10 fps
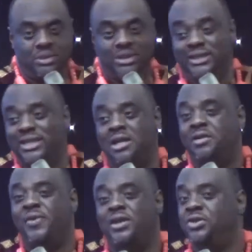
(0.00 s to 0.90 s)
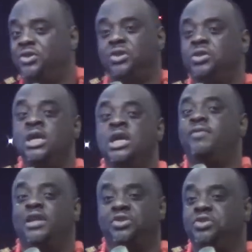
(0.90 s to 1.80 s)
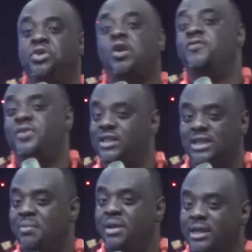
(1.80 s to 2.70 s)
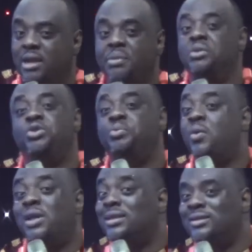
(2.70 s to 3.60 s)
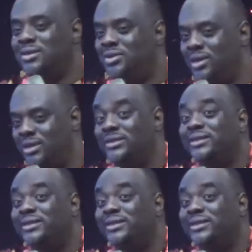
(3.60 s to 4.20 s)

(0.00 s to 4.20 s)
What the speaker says: If I should do conference in America, people should pay $1,000.